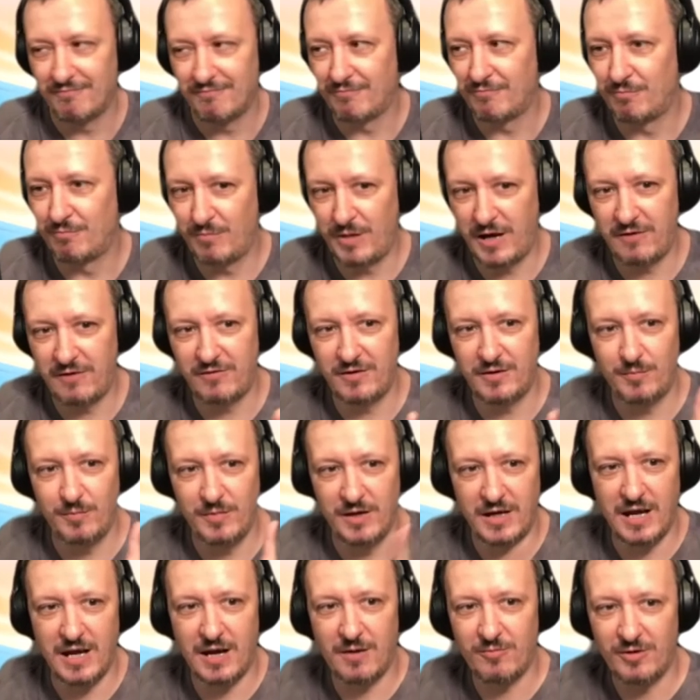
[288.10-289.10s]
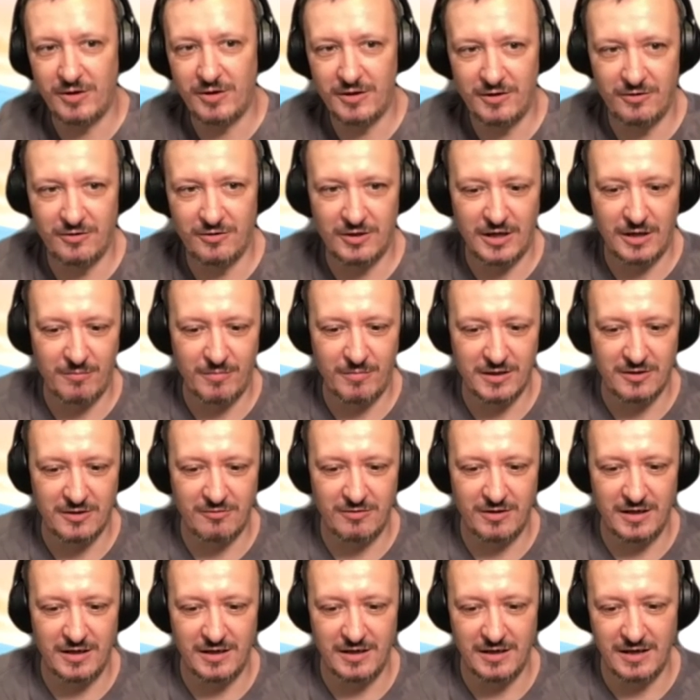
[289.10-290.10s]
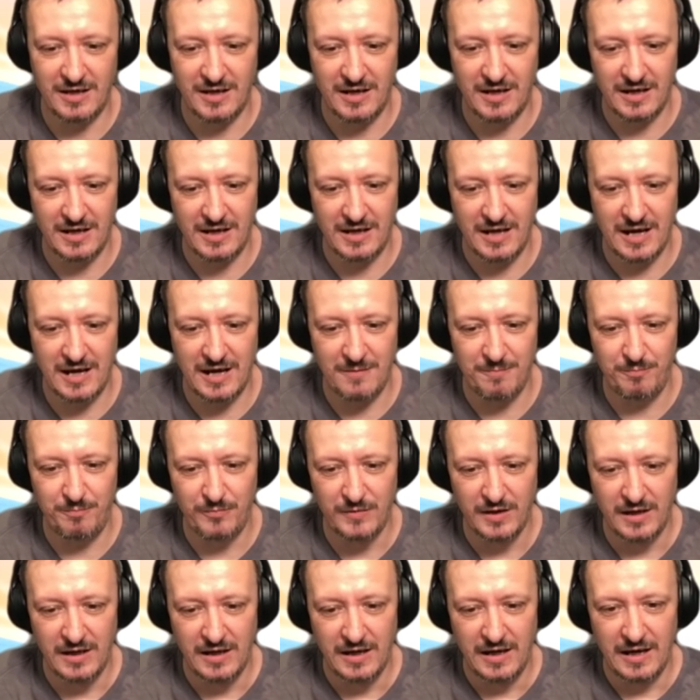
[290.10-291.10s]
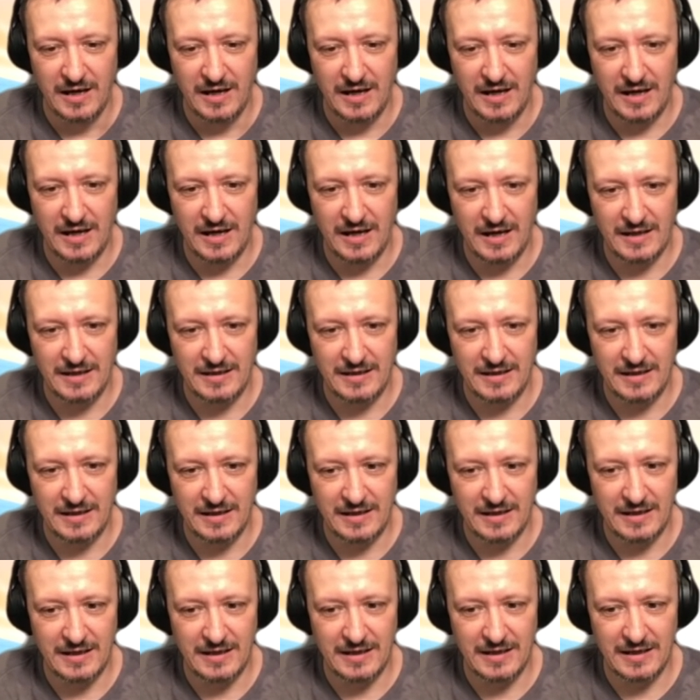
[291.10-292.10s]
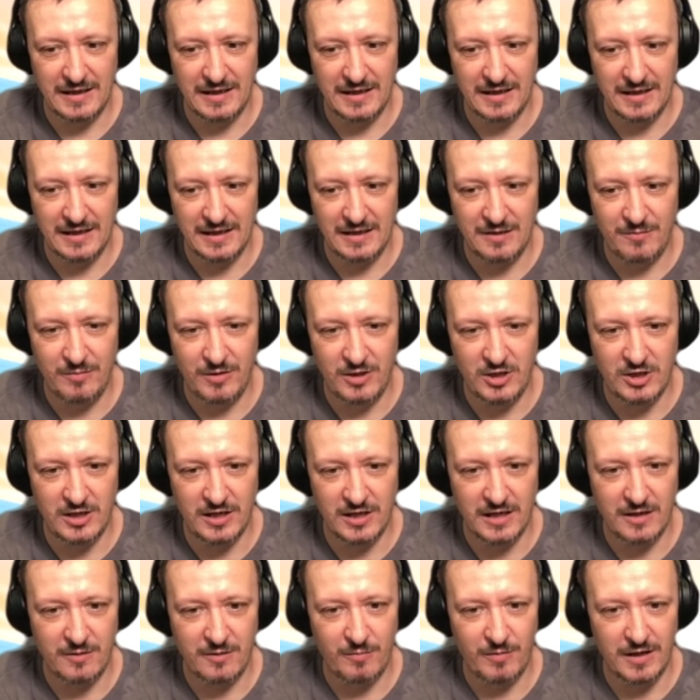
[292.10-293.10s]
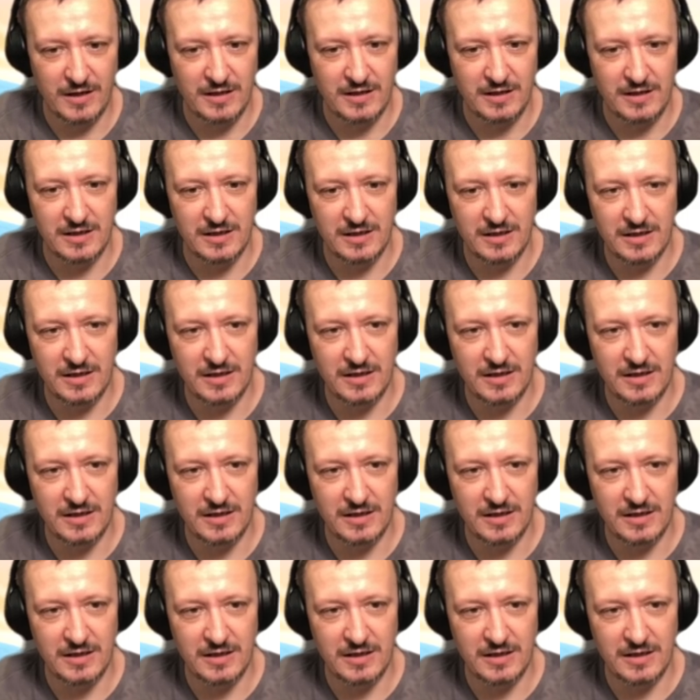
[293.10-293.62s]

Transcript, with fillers: bear with me, I'm going to share my screen again. And uh, let me check whether